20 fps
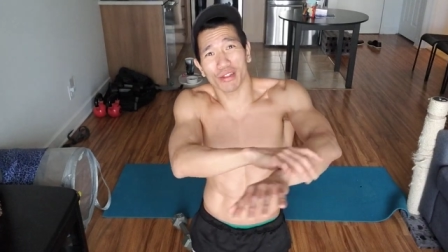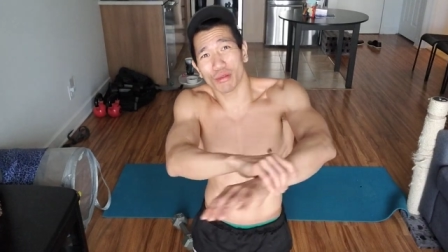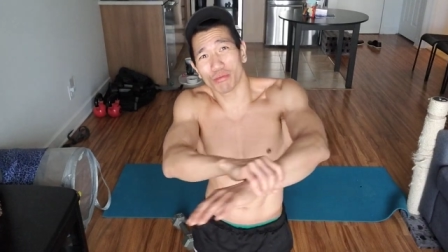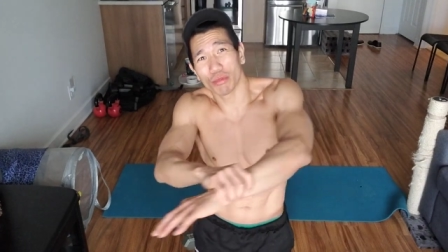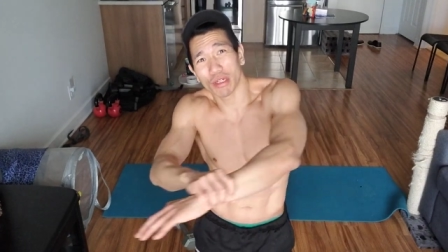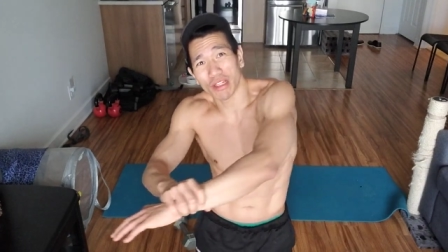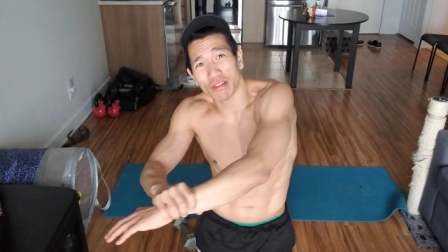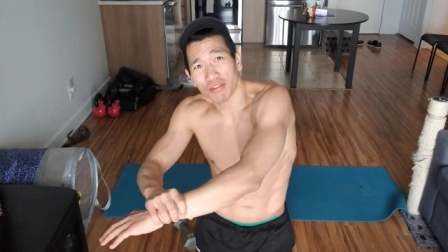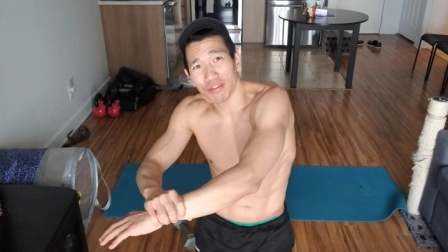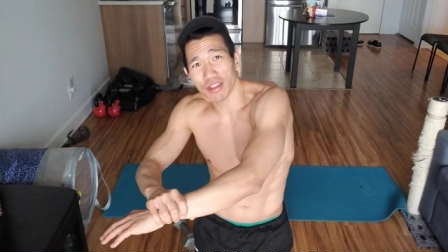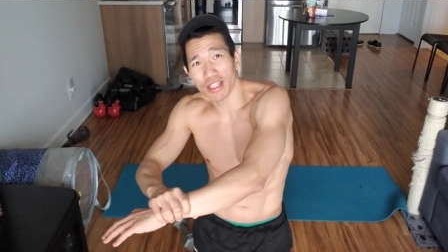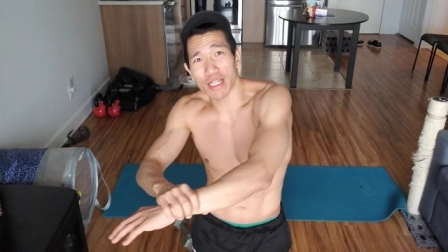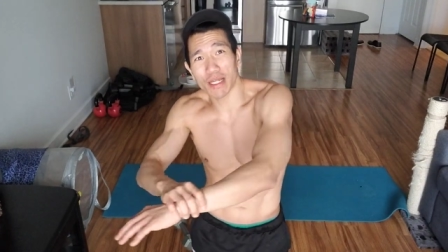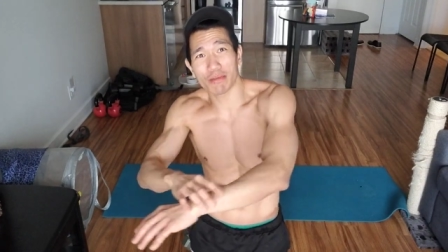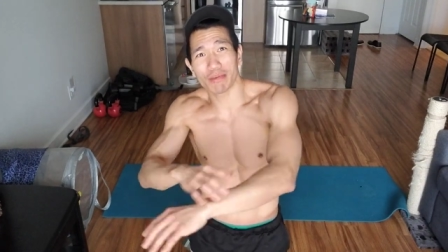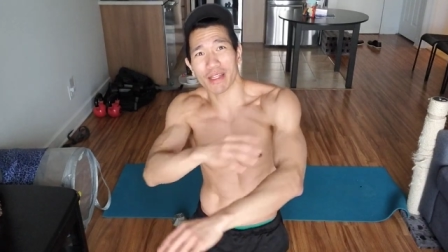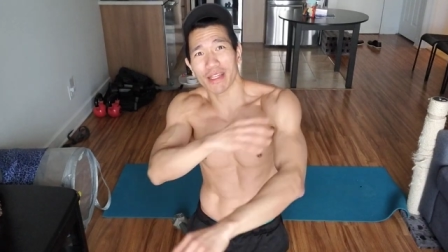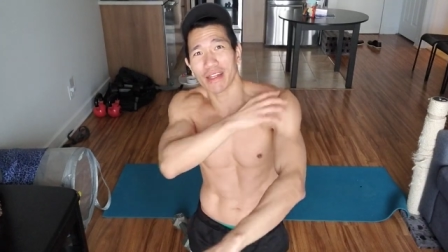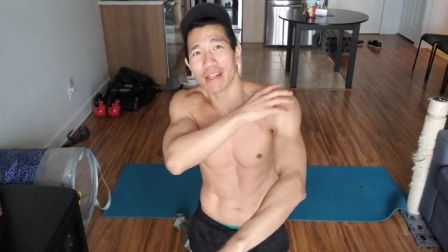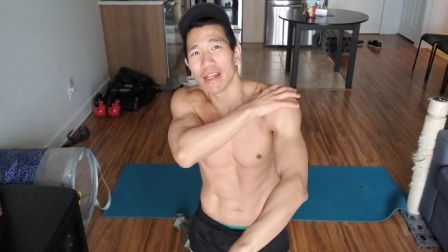you're being
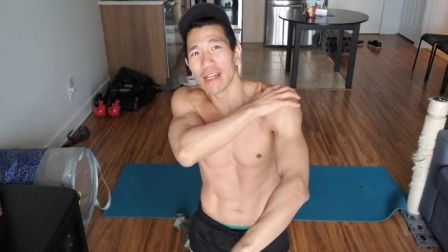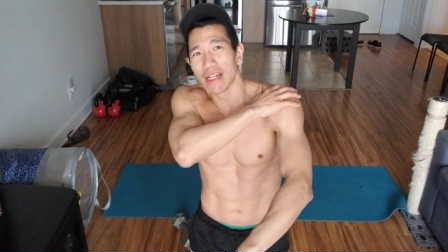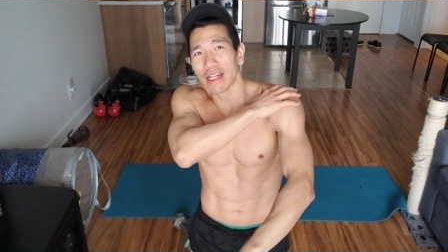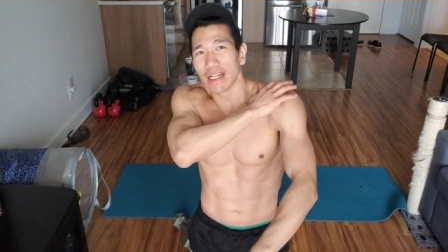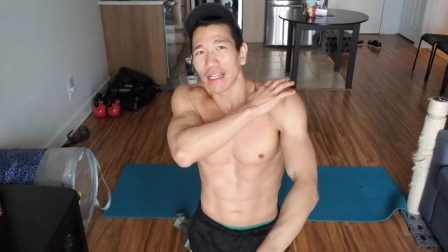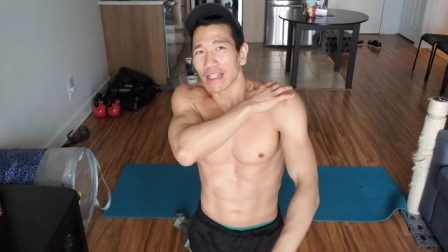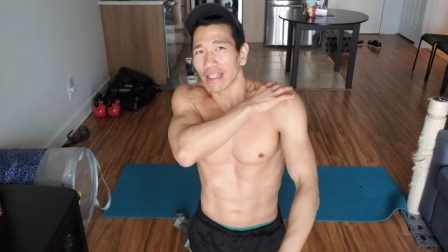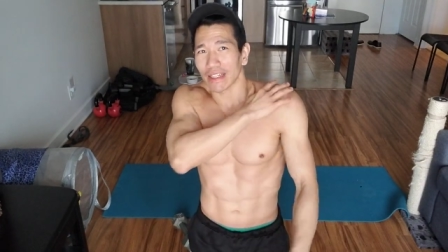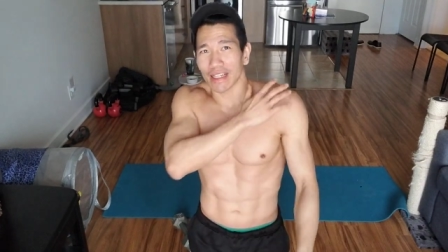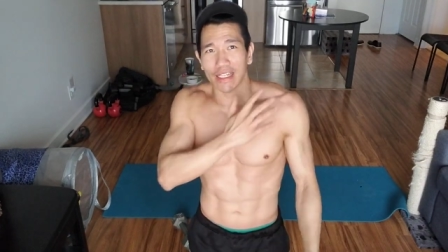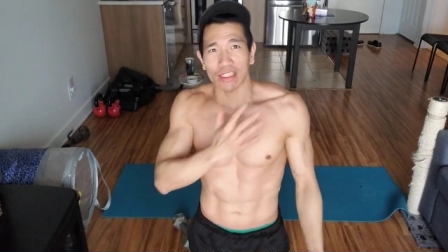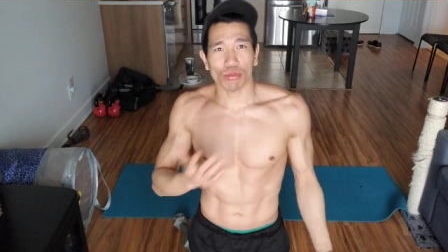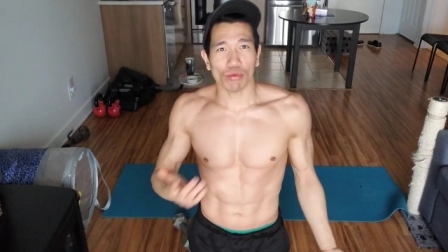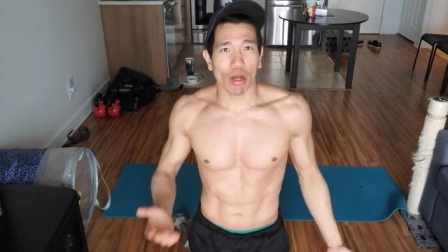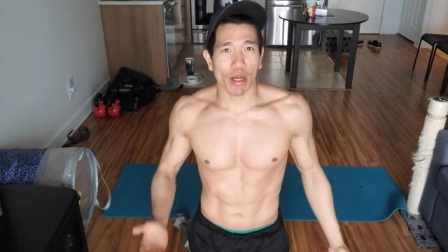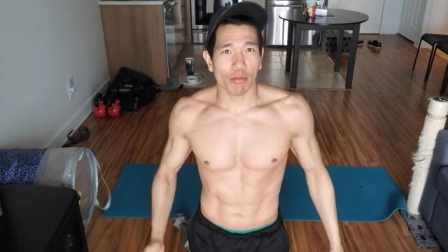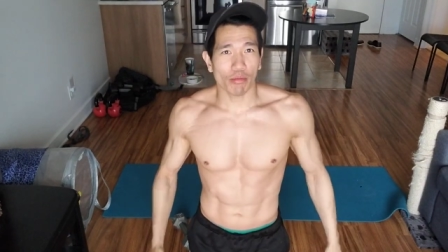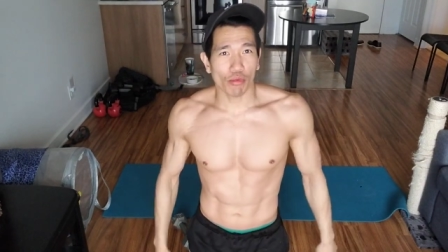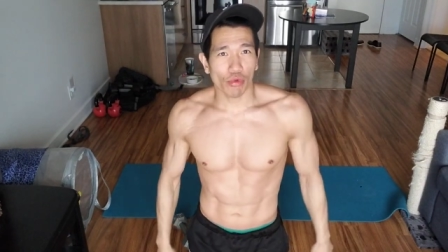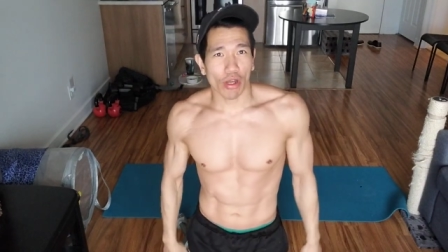flipped, and that's
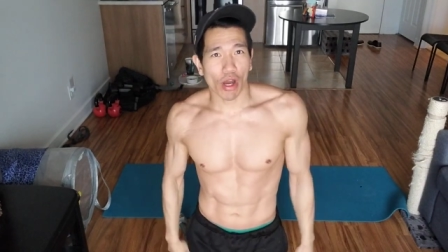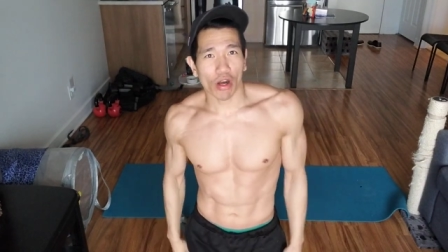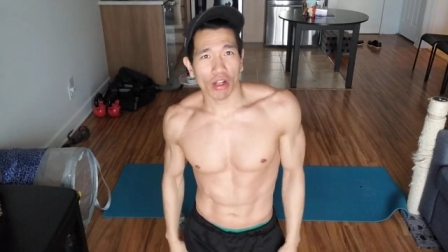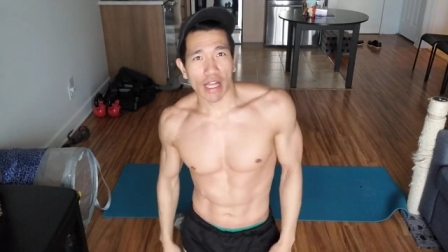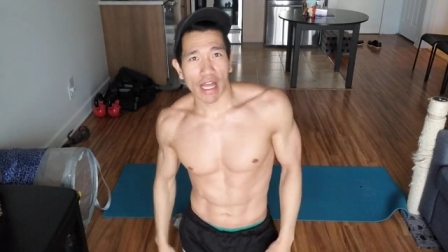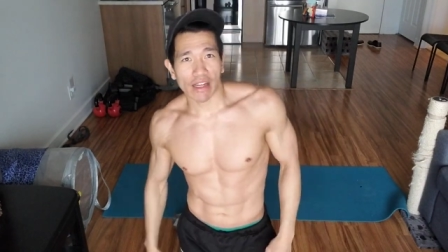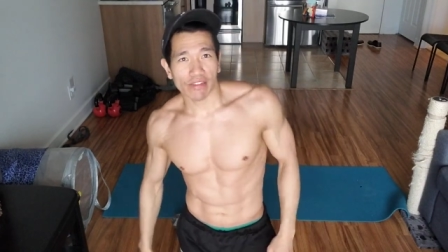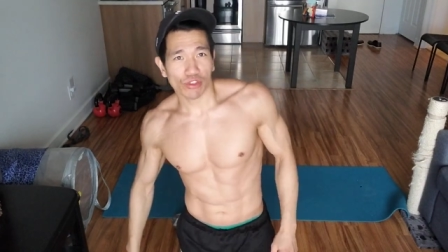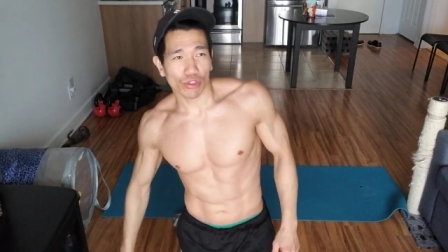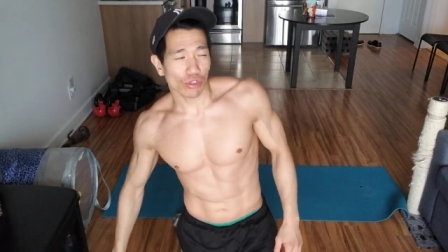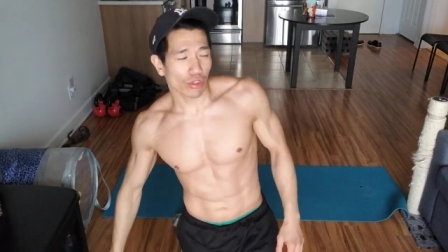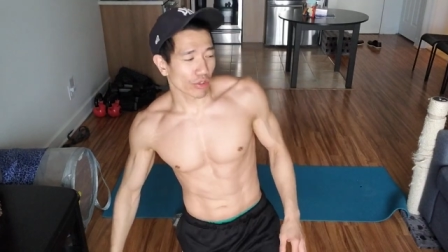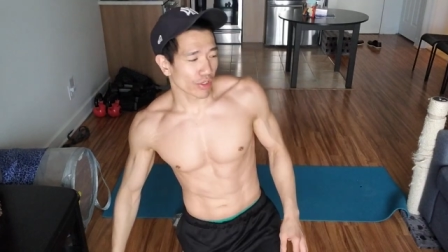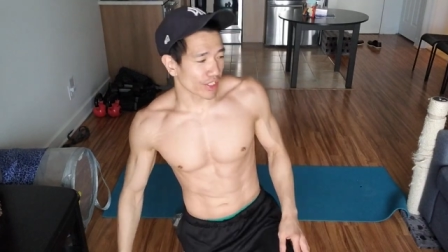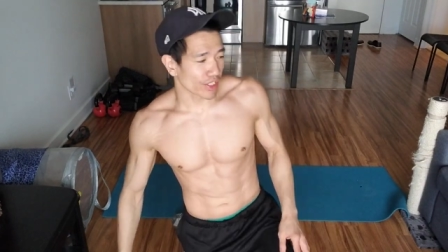why we all have shoulder